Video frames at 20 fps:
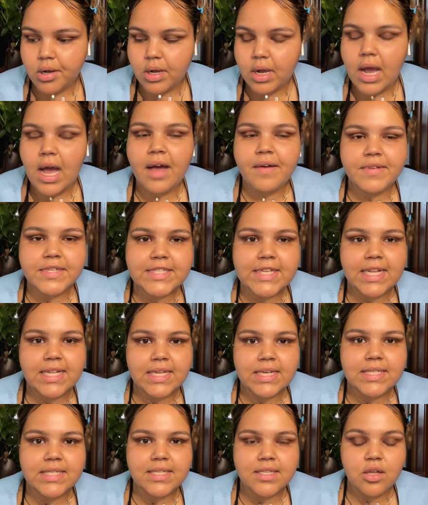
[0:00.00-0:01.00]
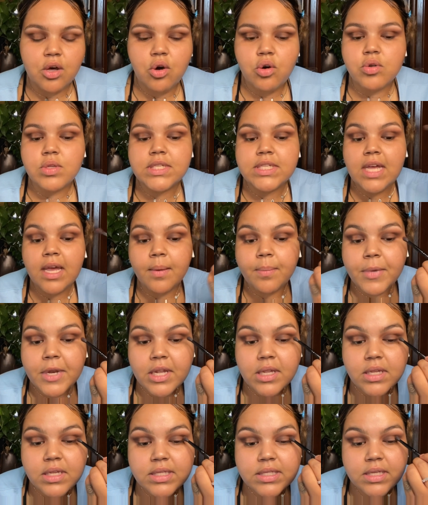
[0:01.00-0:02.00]
Obviously, I didn't see the whole state, but
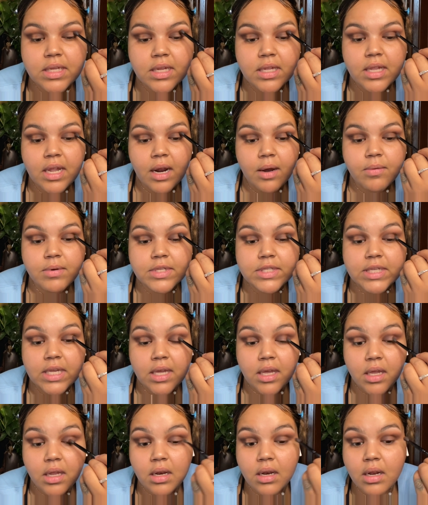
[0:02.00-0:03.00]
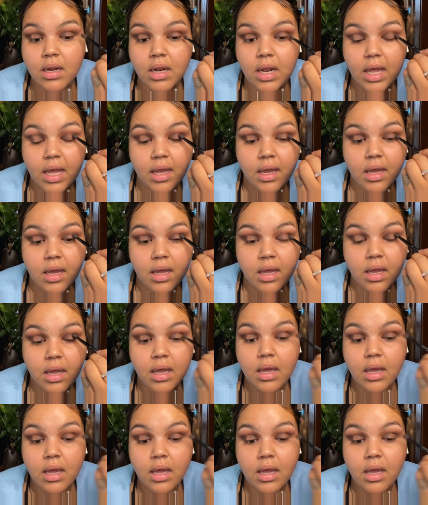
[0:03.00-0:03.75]
in the city that I was in, like,